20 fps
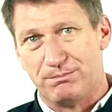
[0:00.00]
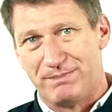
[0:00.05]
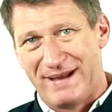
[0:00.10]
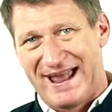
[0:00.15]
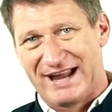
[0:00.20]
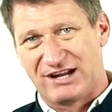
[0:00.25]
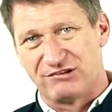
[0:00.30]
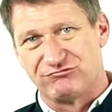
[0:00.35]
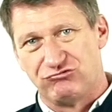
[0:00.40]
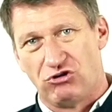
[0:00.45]

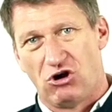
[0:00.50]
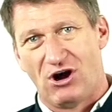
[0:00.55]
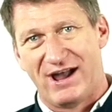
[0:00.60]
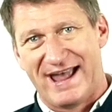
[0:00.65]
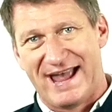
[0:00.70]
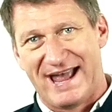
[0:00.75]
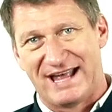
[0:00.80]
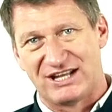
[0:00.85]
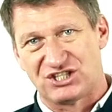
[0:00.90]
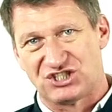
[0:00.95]
back right
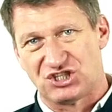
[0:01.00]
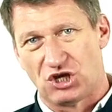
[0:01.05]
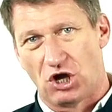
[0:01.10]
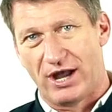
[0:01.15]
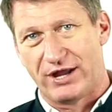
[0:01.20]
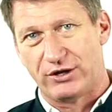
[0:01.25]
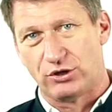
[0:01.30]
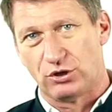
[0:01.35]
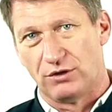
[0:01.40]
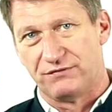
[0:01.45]
hand
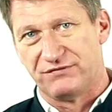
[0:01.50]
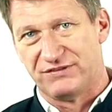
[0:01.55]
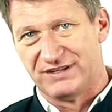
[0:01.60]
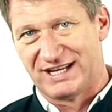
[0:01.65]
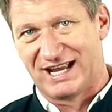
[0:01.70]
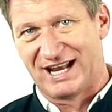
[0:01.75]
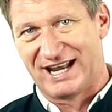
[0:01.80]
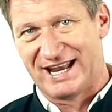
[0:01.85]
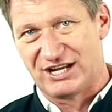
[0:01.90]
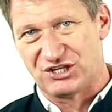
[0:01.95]
side of the
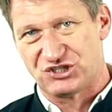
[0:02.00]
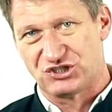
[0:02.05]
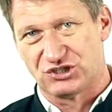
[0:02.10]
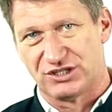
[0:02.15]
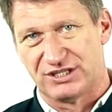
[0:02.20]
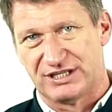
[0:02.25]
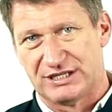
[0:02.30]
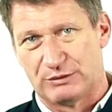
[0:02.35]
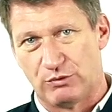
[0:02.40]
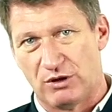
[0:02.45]

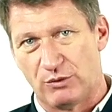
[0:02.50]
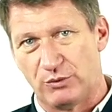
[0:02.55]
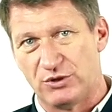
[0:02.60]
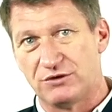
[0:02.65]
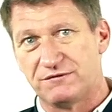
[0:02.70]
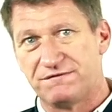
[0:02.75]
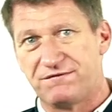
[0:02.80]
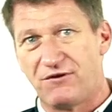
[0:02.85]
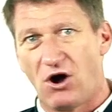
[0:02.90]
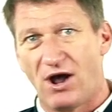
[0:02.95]
collection here, where
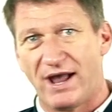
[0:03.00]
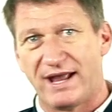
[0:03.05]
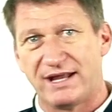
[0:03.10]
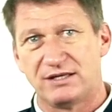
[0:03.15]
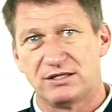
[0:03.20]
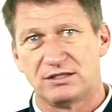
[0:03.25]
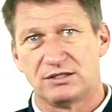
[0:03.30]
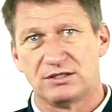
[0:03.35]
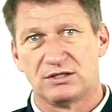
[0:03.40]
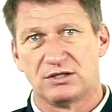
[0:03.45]
you'll
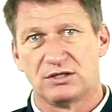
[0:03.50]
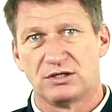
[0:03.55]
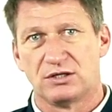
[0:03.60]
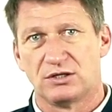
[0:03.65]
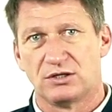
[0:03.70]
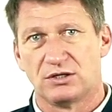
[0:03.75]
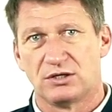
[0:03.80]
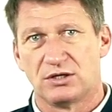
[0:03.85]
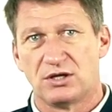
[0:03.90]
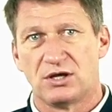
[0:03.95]
find
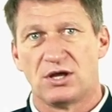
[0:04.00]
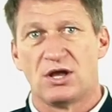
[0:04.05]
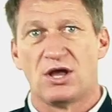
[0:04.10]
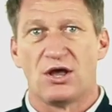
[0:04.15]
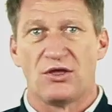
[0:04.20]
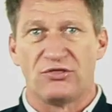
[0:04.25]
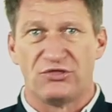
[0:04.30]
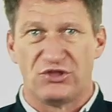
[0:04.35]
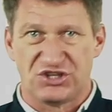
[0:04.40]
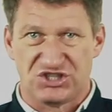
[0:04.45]

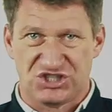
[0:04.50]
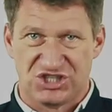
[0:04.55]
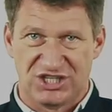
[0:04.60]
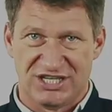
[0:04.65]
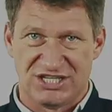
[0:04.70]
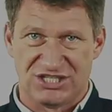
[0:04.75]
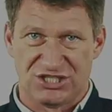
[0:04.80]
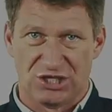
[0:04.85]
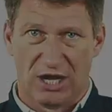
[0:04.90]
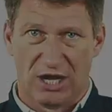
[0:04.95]
the cheese